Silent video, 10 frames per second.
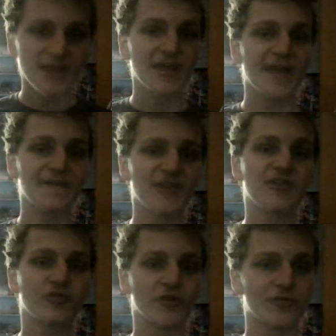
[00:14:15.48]
if they
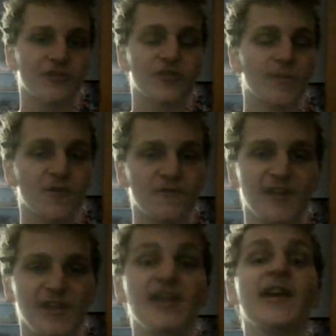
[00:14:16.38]
turn this
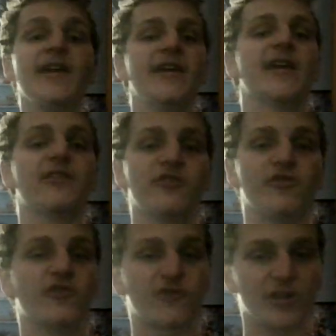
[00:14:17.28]
movie into
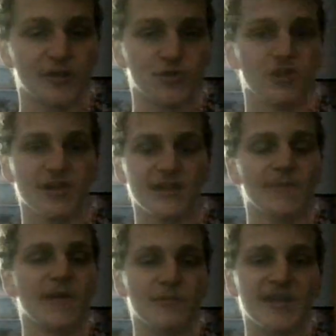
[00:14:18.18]
a trilogy
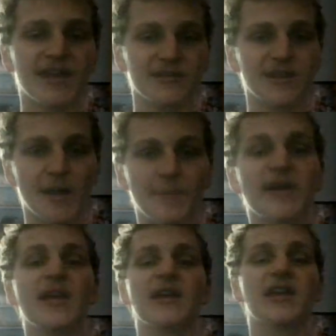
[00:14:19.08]
and we end up
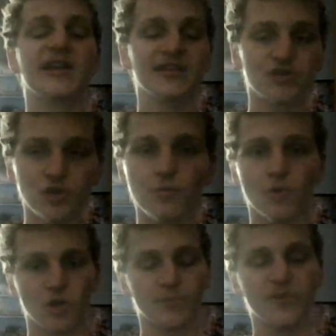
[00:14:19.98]
getting 2
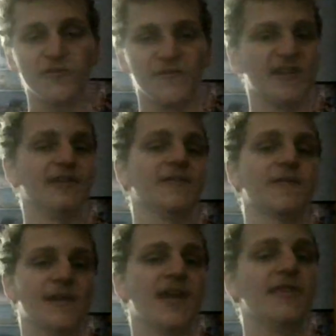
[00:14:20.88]
more movies,
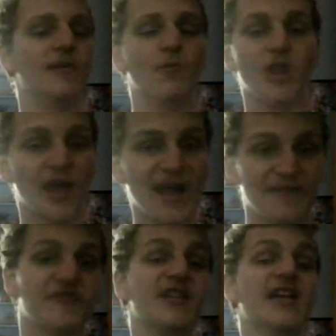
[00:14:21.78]
and then we'll
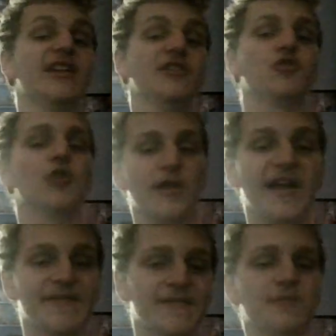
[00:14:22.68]
have 9
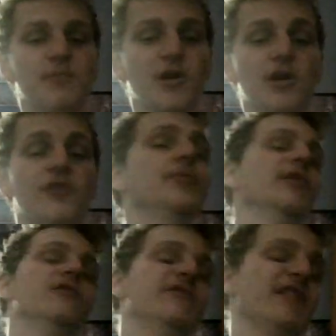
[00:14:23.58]
Jurassic Park
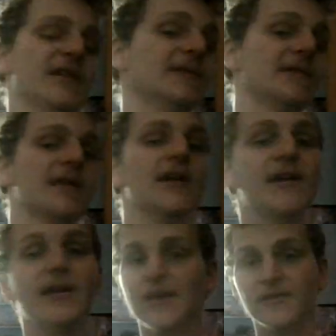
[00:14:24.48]
movies.
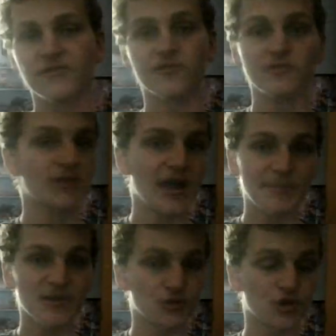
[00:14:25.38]
So do not
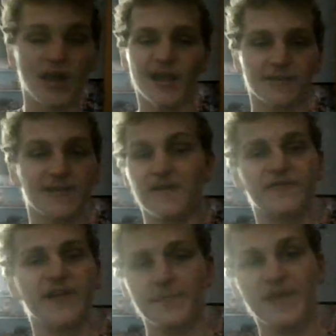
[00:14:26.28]
be shocked if
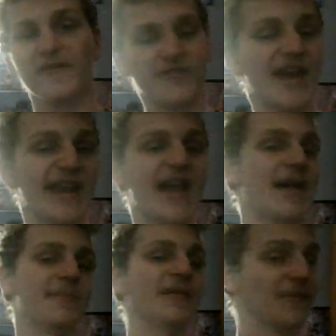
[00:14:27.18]
that
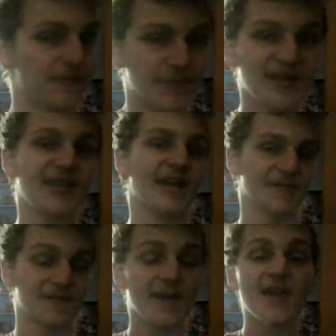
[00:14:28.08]
happens. But
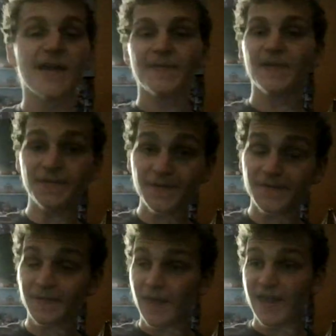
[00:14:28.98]
yes, this
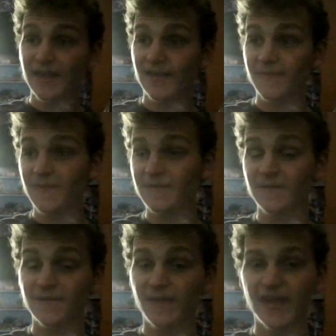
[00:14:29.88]
is like
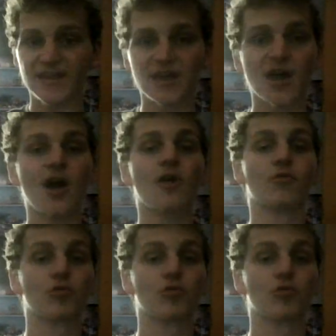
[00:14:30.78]
a